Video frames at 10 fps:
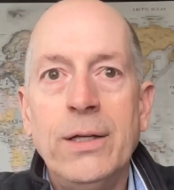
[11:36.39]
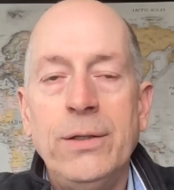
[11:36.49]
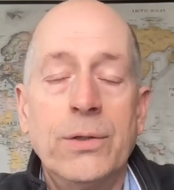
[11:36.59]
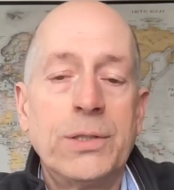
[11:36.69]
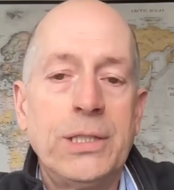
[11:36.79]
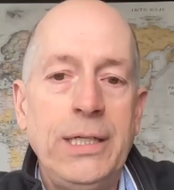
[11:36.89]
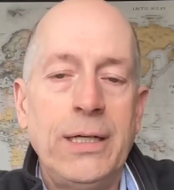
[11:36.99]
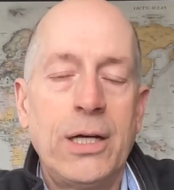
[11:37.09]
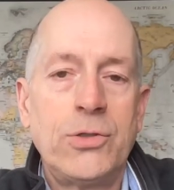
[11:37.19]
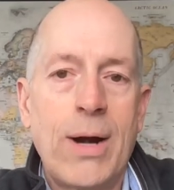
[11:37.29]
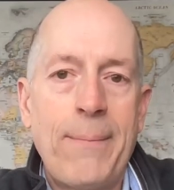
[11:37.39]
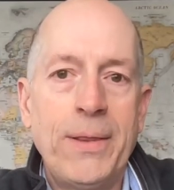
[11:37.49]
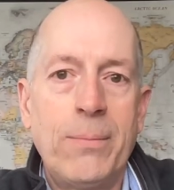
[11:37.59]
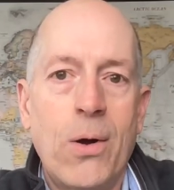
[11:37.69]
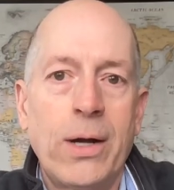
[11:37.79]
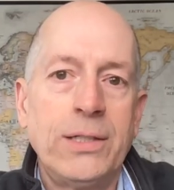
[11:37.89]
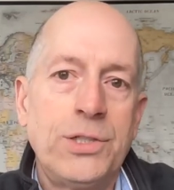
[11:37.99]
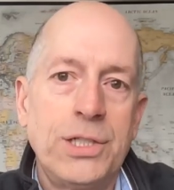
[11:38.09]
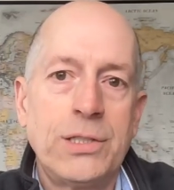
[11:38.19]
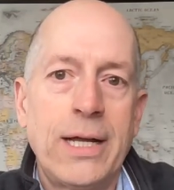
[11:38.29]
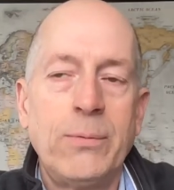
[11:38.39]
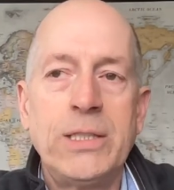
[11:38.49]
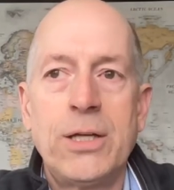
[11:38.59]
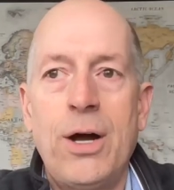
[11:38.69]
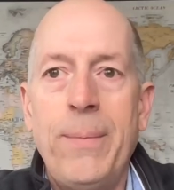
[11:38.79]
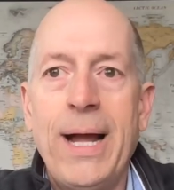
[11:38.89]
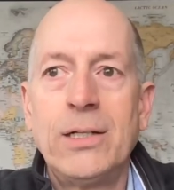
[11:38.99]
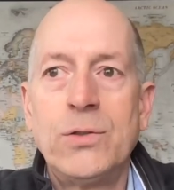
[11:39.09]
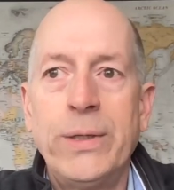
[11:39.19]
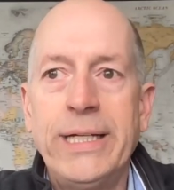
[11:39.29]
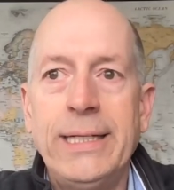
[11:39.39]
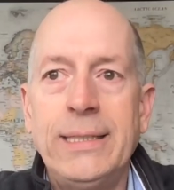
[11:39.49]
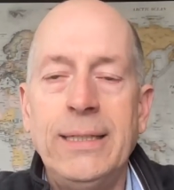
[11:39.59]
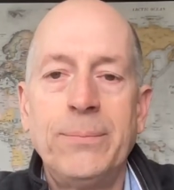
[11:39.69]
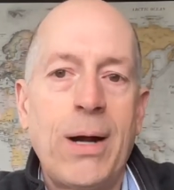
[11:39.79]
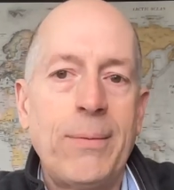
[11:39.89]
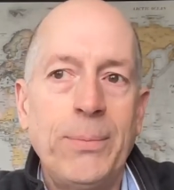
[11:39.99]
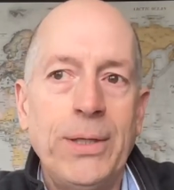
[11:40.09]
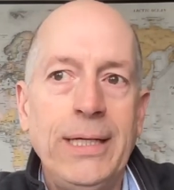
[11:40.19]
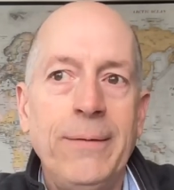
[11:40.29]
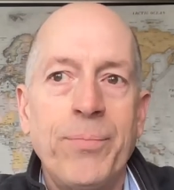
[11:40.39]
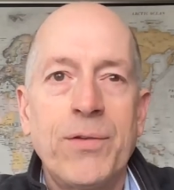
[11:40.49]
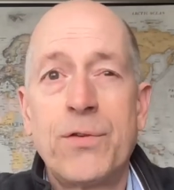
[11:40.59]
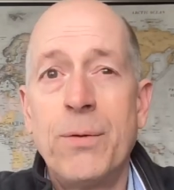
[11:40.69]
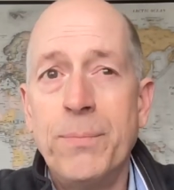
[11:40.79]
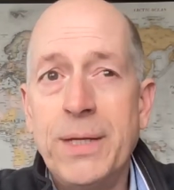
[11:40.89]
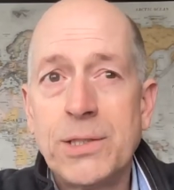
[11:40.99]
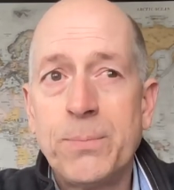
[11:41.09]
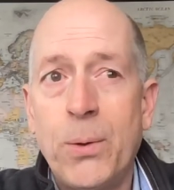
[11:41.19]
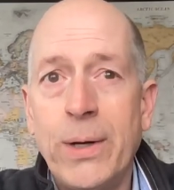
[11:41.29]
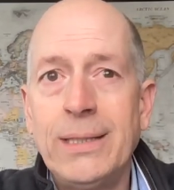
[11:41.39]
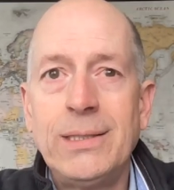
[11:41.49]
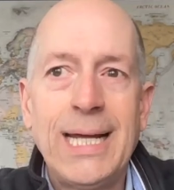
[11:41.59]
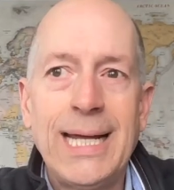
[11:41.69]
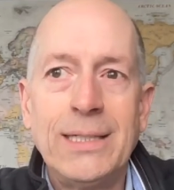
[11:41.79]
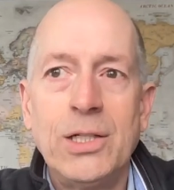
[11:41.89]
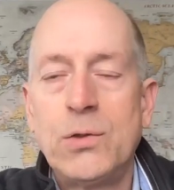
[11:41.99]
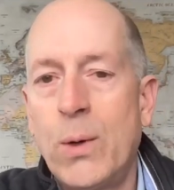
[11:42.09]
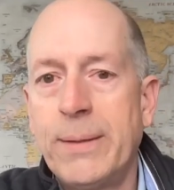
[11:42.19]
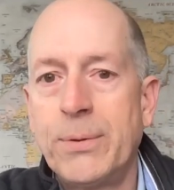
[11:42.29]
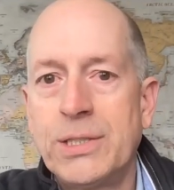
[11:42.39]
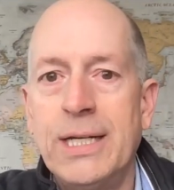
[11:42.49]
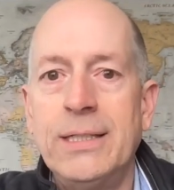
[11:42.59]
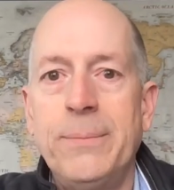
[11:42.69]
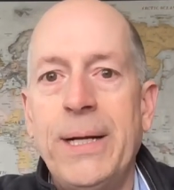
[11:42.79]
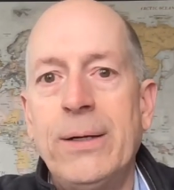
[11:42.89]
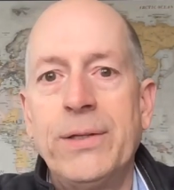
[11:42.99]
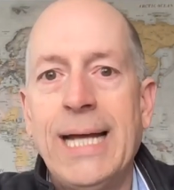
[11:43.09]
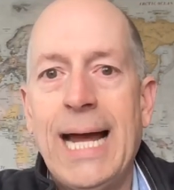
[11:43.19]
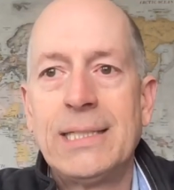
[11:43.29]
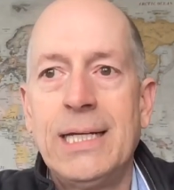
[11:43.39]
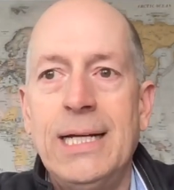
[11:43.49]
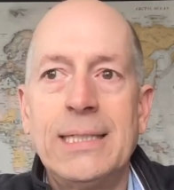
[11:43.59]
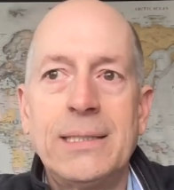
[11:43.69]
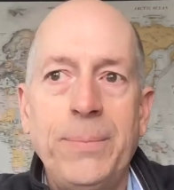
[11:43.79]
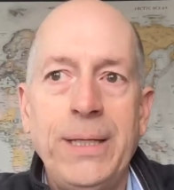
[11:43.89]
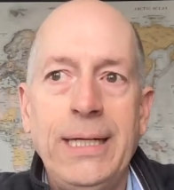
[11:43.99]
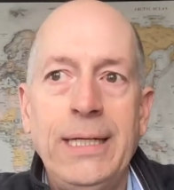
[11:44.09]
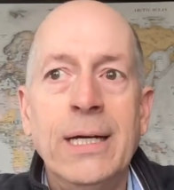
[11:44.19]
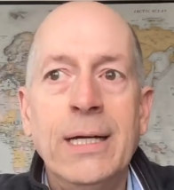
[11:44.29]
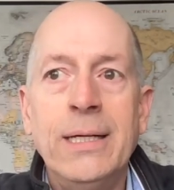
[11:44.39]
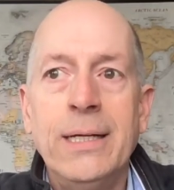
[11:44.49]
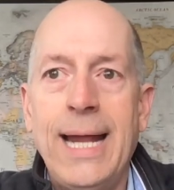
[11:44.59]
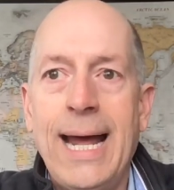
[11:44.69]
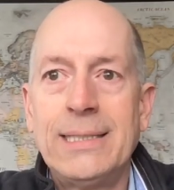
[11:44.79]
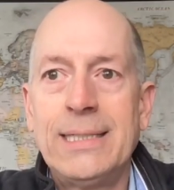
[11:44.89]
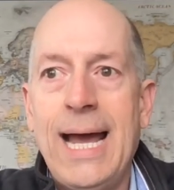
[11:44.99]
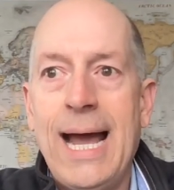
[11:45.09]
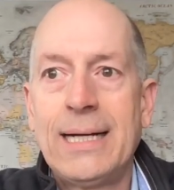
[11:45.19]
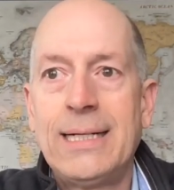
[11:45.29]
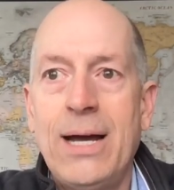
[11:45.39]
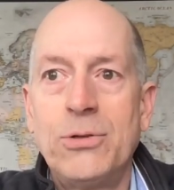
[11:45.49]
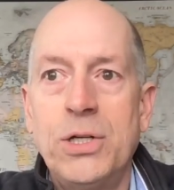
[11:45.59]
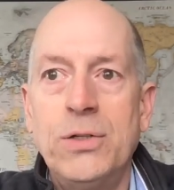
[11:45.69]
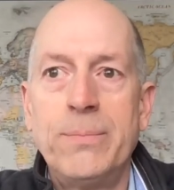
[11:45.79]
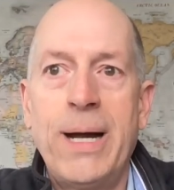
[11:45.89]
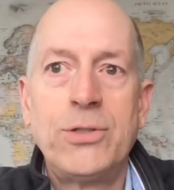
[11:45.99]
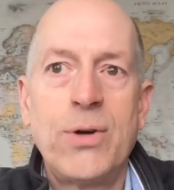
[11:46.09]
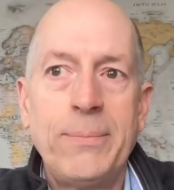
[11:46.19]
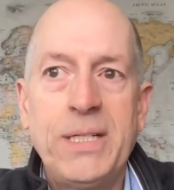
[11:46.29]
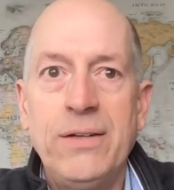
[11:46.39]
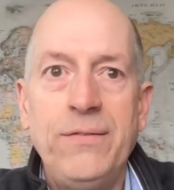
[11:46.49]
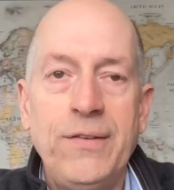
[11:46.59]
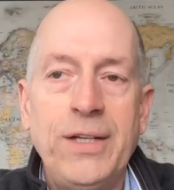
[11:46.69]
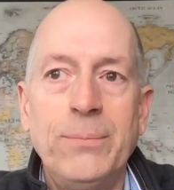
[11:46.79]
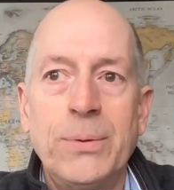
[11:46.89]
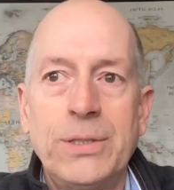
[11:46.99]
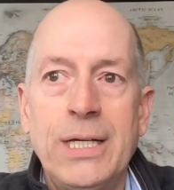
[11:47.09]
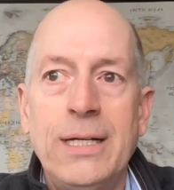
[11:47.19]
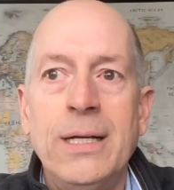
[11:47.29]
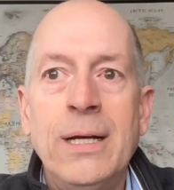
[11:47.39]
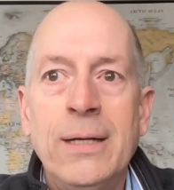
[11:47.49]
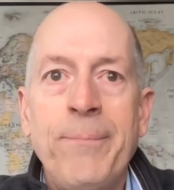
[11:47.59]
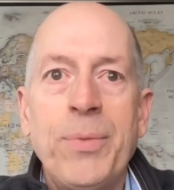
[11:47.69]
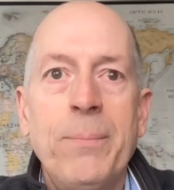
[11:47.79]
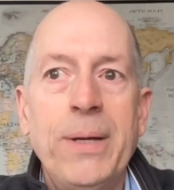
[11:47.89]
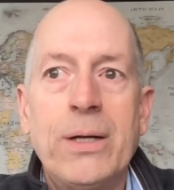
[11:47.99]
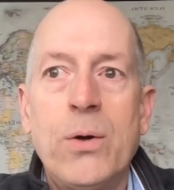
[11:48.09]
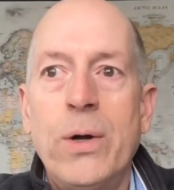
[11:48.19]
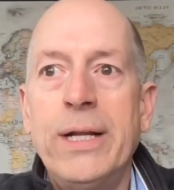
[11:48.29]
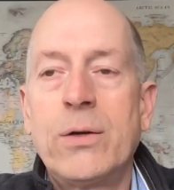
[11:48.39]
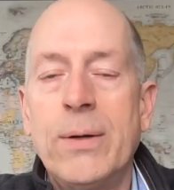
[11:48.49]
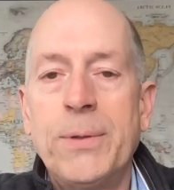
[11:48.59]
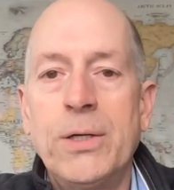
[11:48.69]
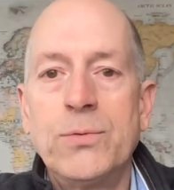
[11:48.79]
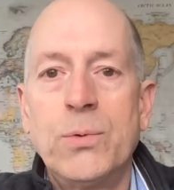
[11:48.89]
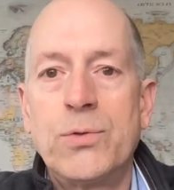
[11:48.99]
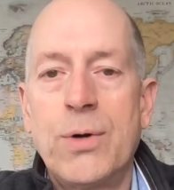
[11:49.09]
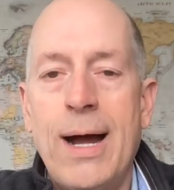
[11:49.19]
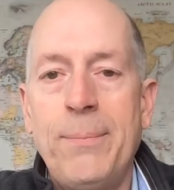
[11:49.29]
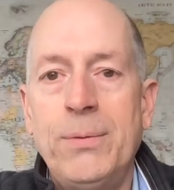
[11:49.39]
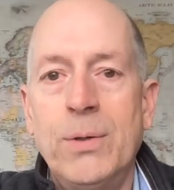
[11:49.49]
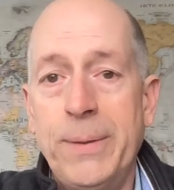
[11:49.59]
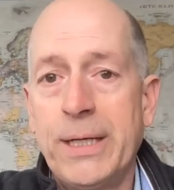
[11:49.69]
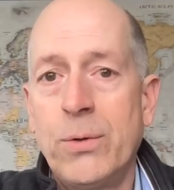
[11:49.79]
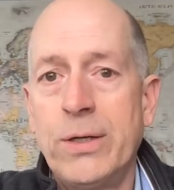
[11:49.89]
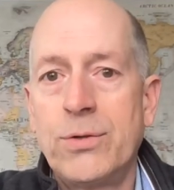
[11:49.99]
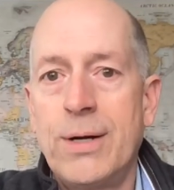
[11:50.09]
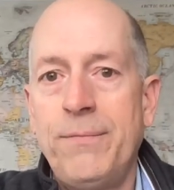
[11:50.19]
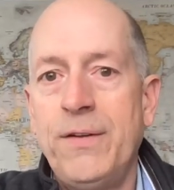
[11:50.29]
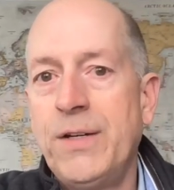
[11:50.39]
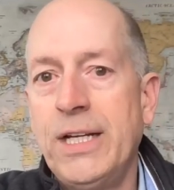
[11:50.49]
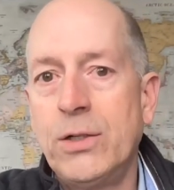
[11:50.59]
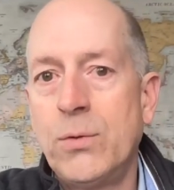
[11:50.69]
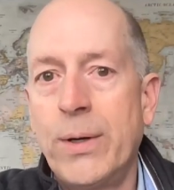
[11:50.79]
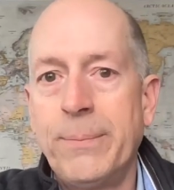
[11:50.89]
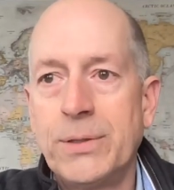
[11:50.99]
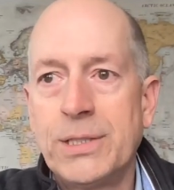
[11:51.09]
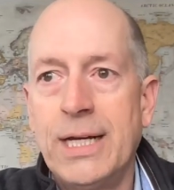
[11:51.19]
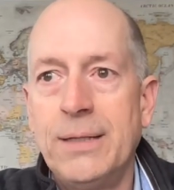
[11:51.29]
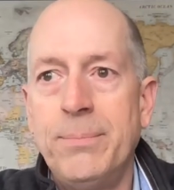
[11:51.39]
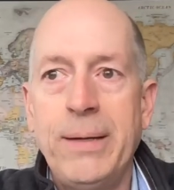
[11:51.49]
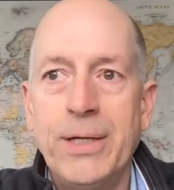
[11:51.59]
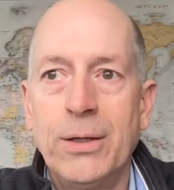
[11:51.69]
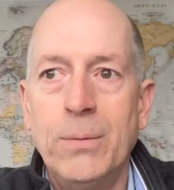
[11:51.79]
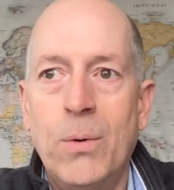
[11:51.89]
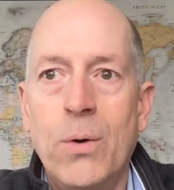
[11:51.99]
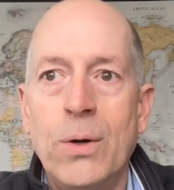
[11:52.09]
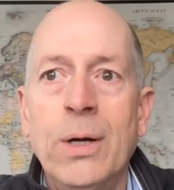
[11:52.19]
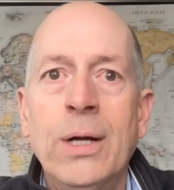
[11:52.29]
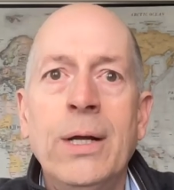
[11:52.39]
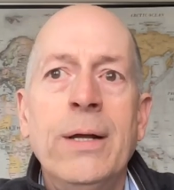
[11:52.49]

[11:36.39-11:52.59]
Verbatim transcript: you'll see a drop in the markets just like we saw back in 2018, probably from this point 10 to 20% depending on the asset s&p nasdaq dow jones might drop 10 15% bitcoin and cryptos will drop well bitcoin will drop 15 to 20% maybe a little more